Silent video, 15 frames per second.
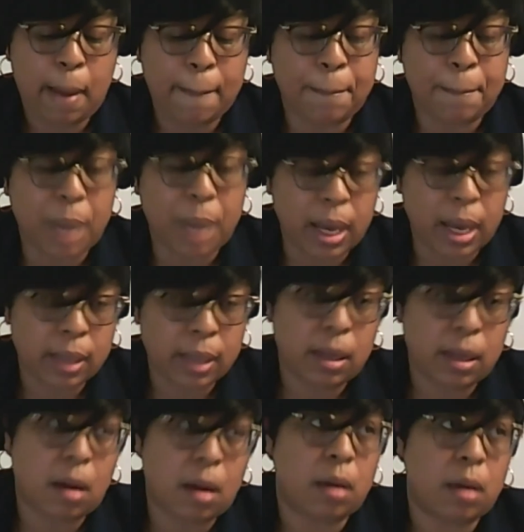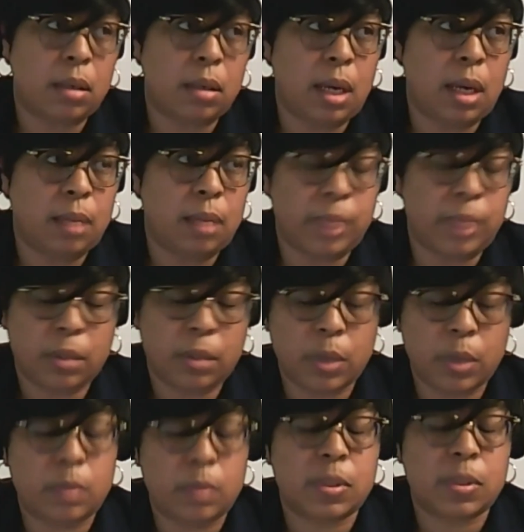But our um,
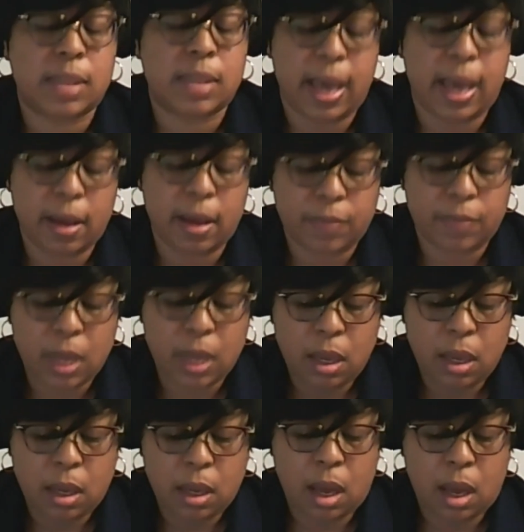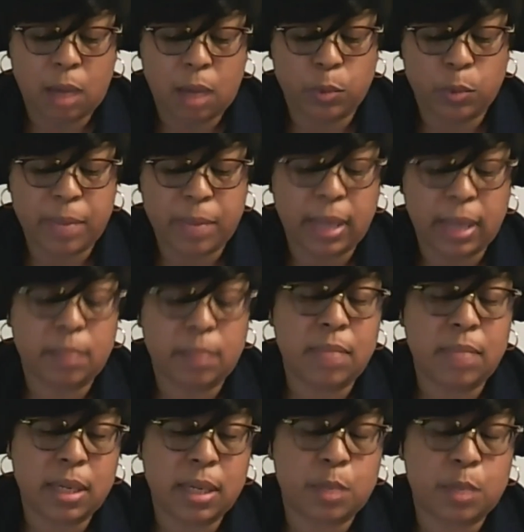incredible staff um, remain
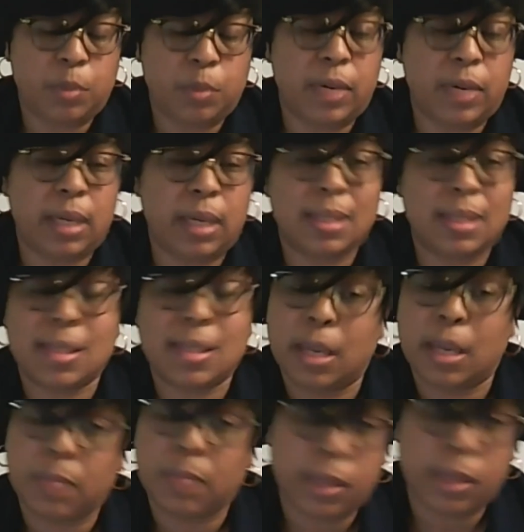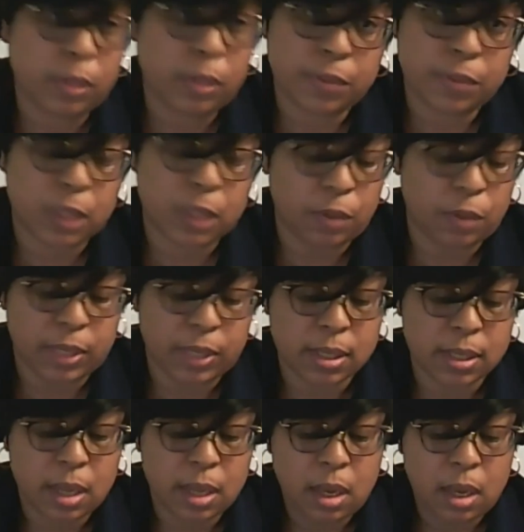committed to providing the same level of service
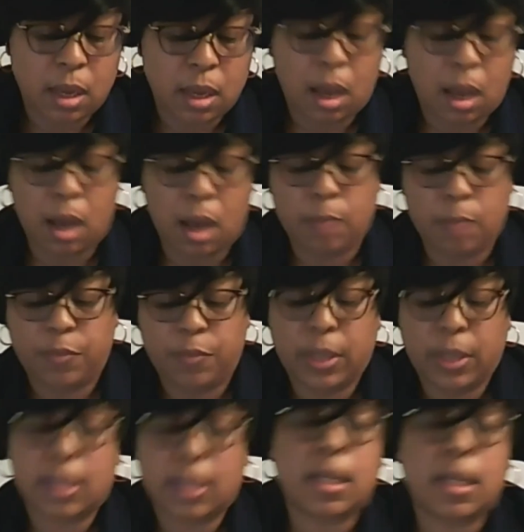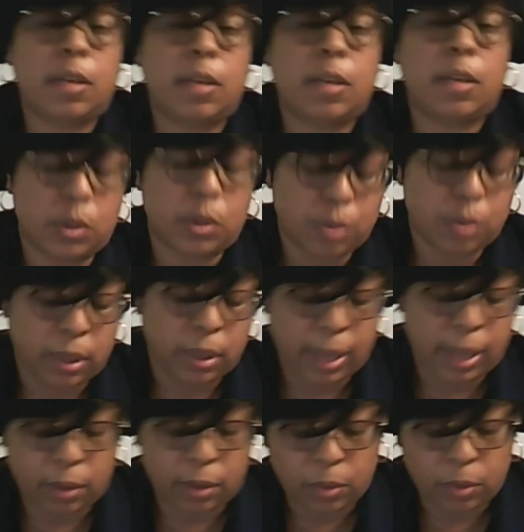um, via the telephone to our
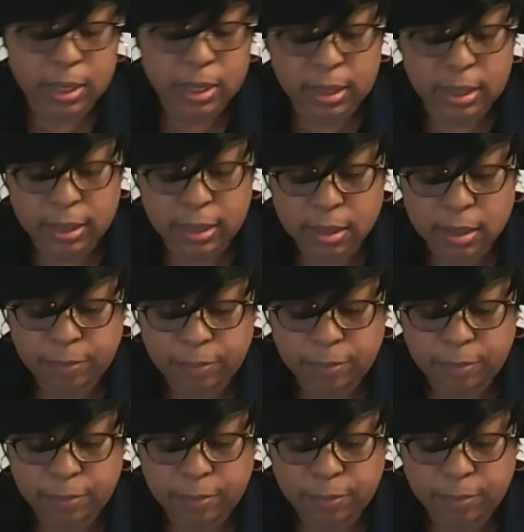county residents.